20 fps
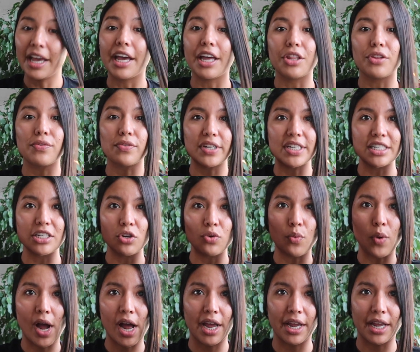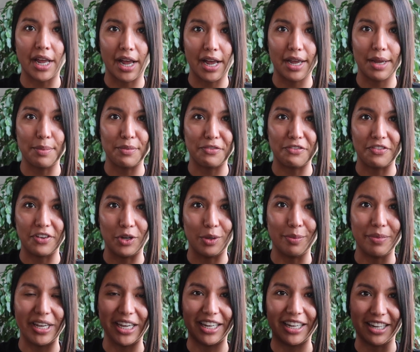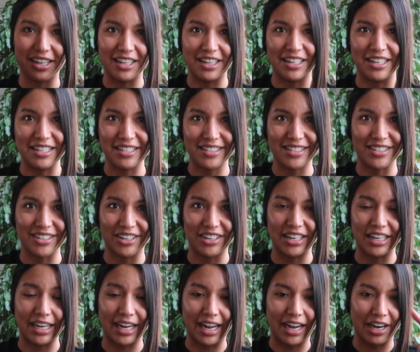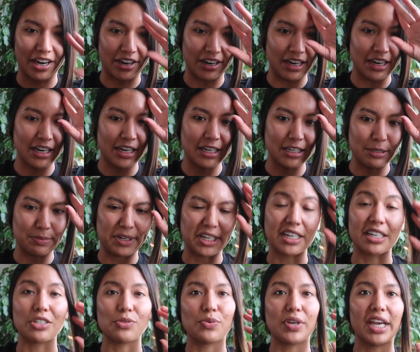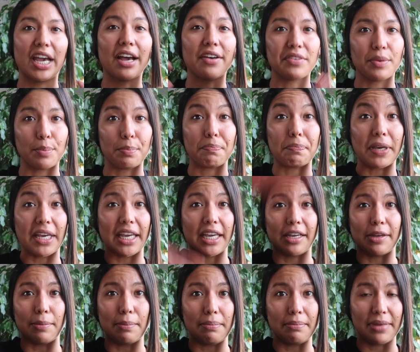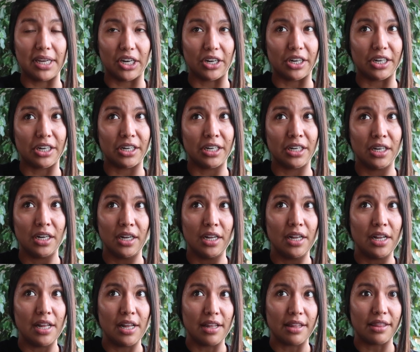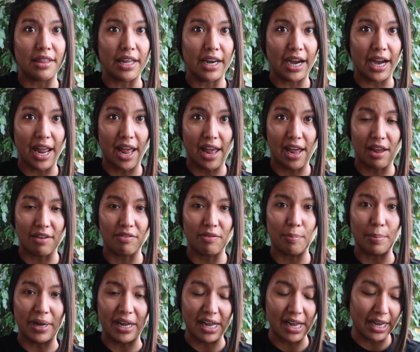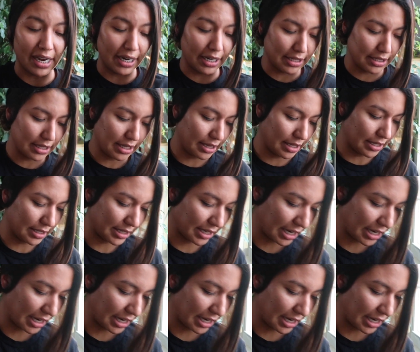And the reason why I'm filming in this certain area is because we have a big mirror that I have behind this